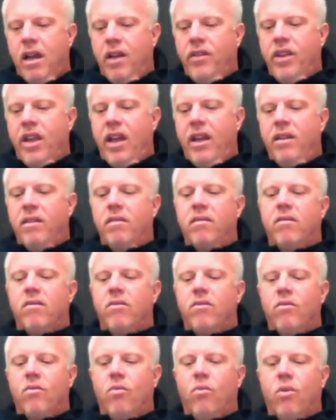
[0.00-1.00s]
And then
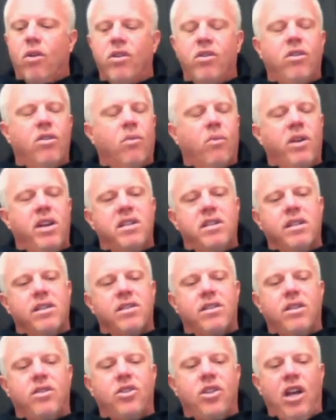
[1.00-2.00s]
what are your
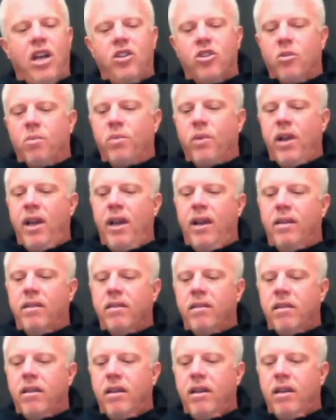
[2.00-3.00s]
reasons to change your plan?
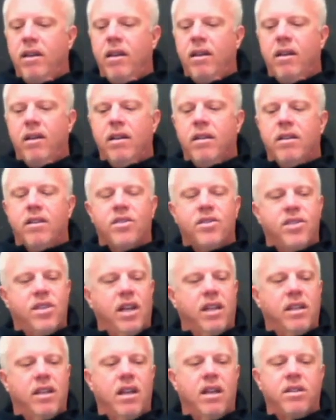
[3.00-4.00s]

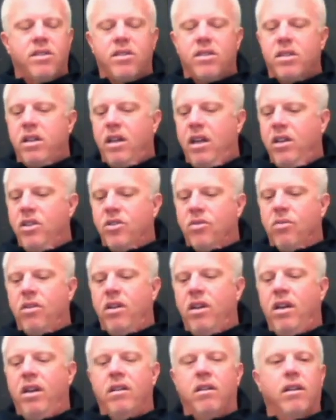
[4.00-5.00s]
Sickness,
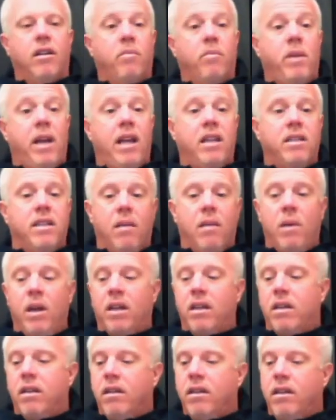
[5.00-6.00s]
injury,
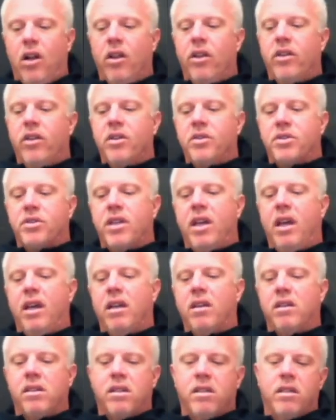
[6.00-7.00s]
pandemic, all of those
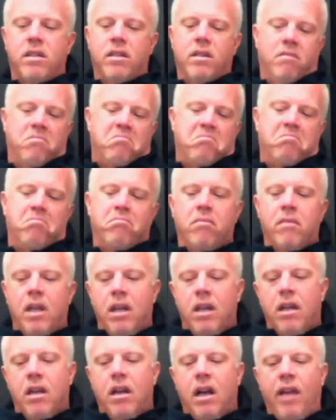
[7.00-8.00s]
things,
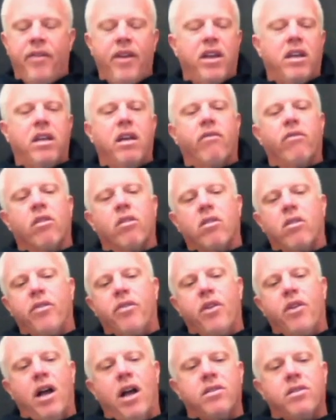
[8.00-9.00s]
I think give a
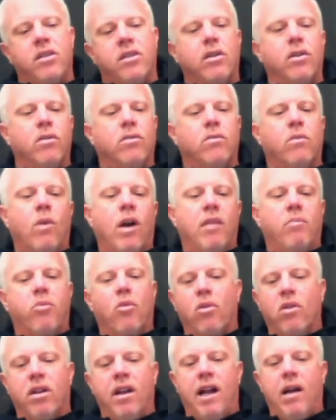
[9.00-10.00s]
little thought to,
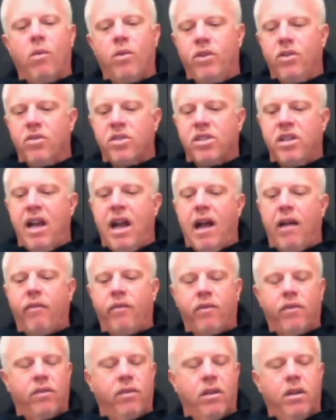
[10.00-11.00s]
whiteboard it out with your
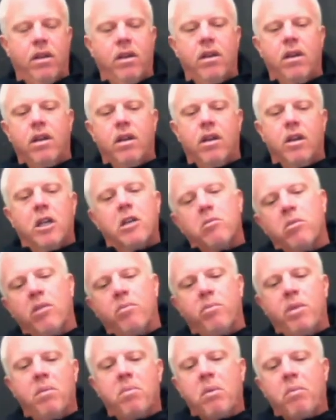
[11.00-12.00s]
staff,
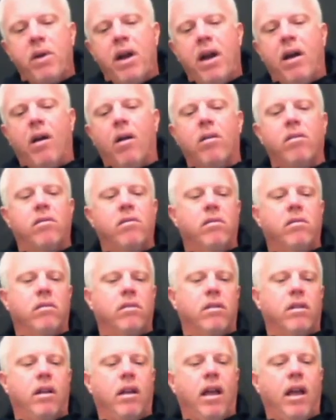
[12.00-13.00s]
but be prepared
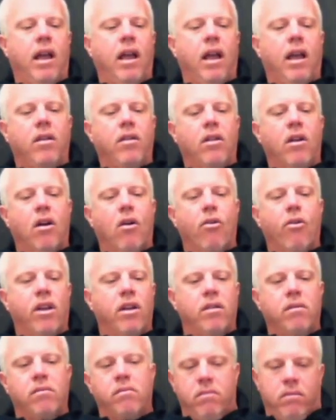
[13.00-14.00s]
and know
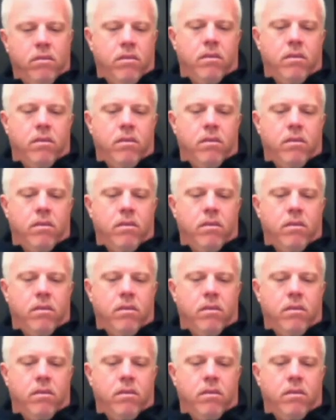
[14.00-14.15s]
that